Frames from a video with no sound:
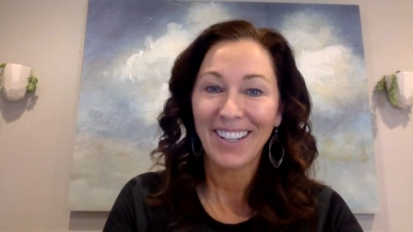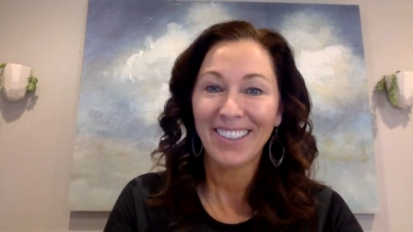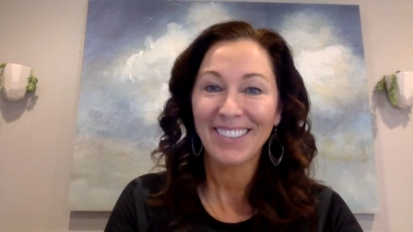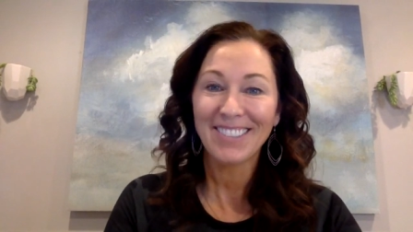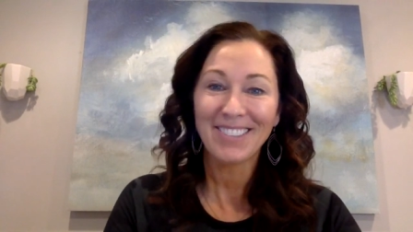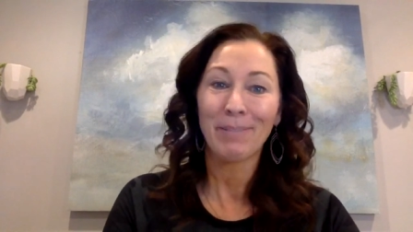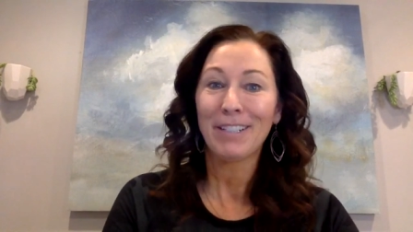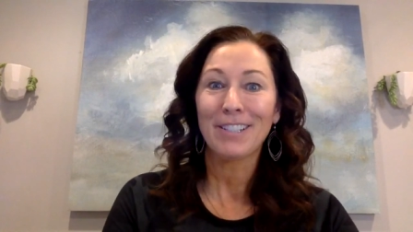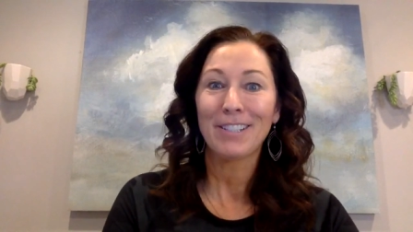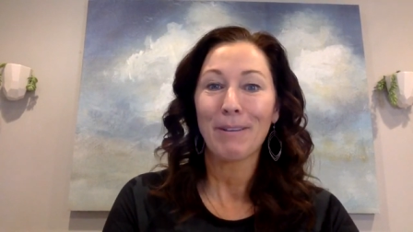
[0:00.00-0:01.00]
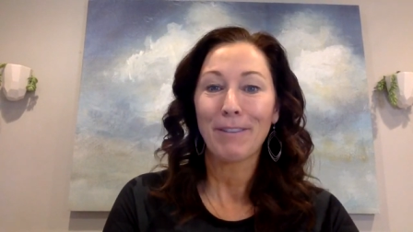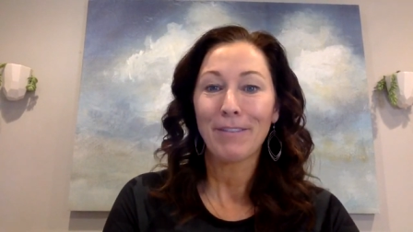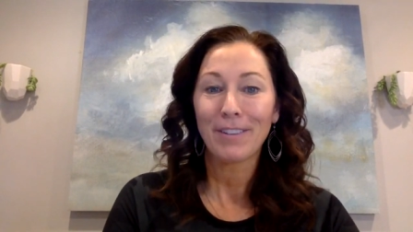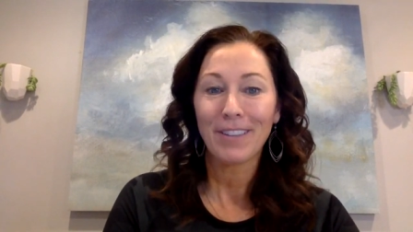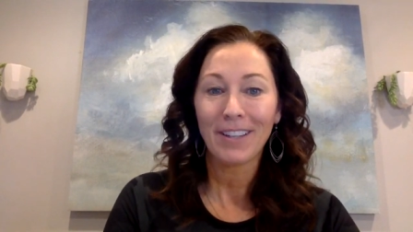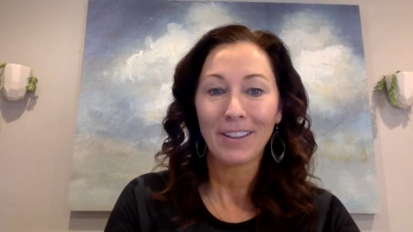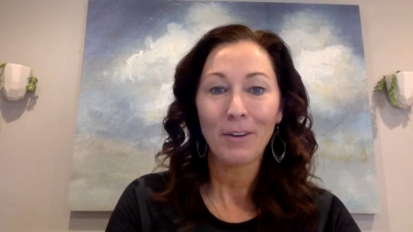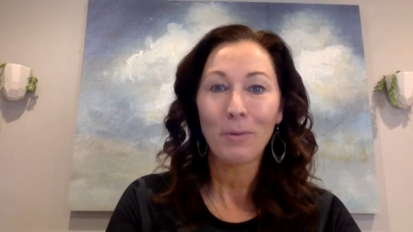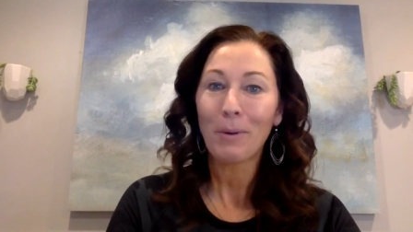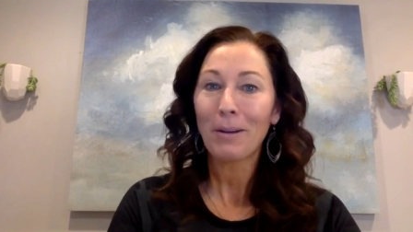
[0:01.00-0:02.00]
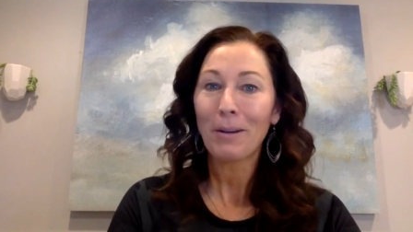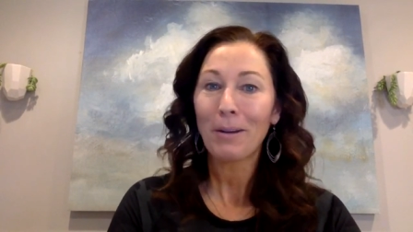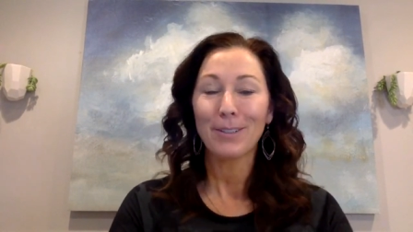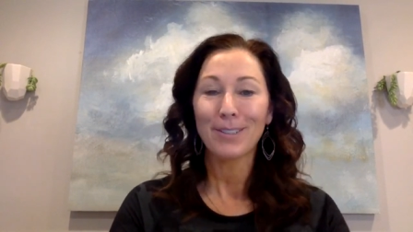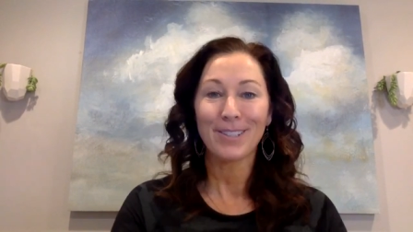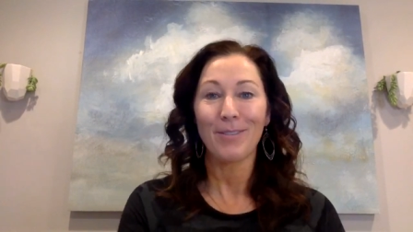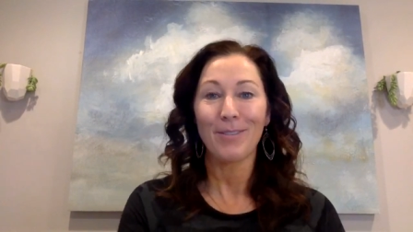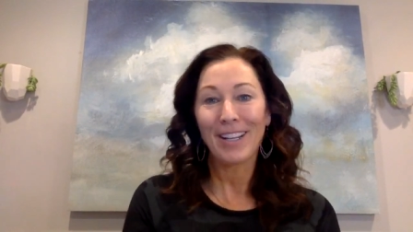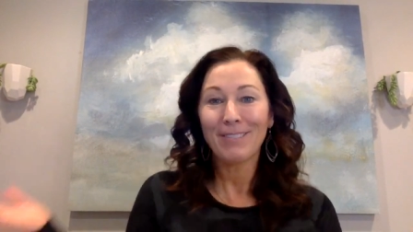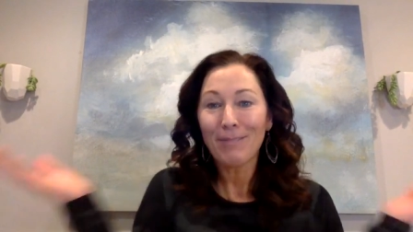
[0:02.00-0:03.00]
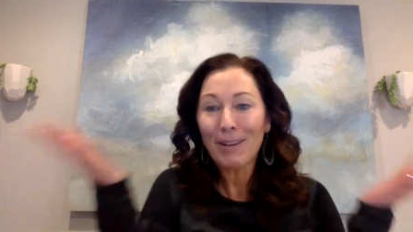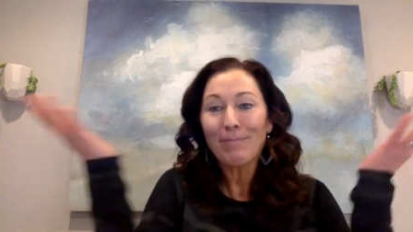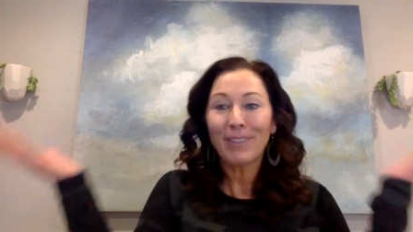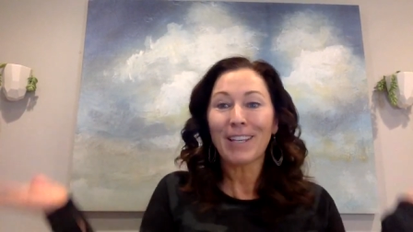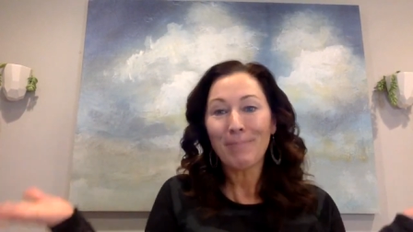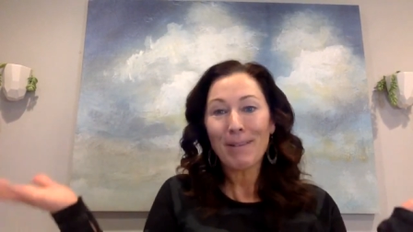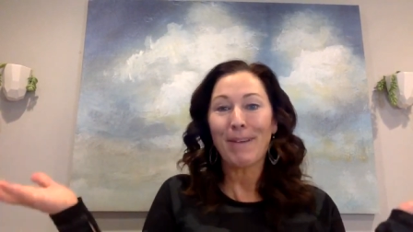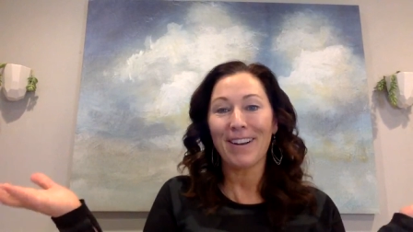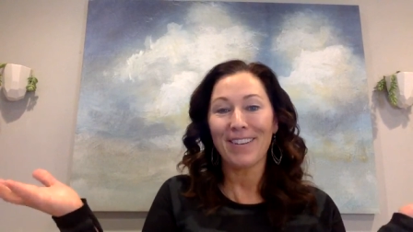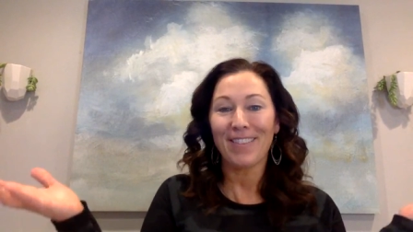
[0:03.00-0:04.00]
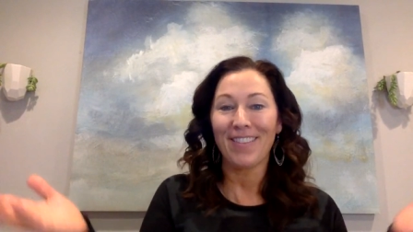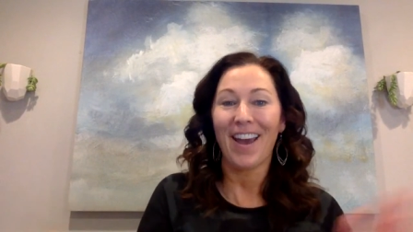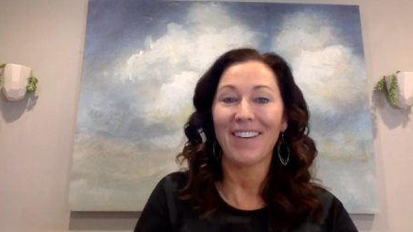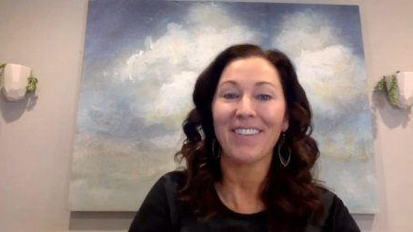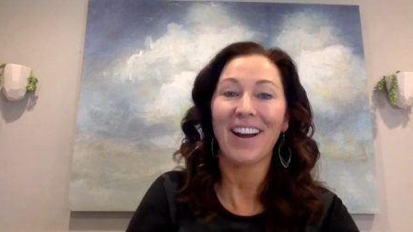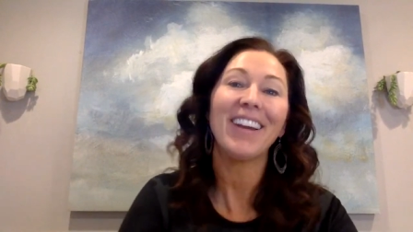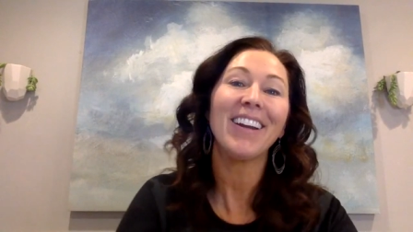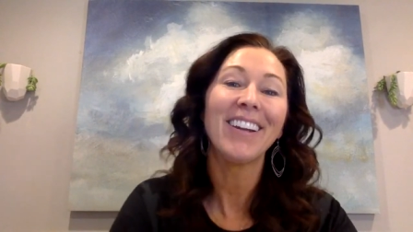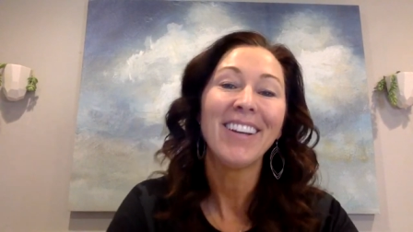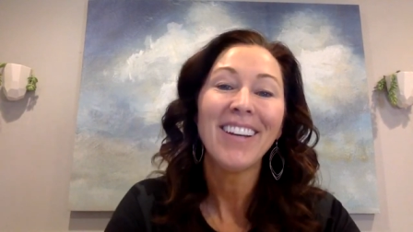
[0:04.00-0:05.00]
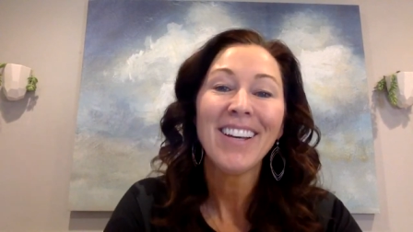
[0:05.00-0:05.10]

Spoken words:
And pizza's my favorite thing in the whole wide world. So what can be better than that, right?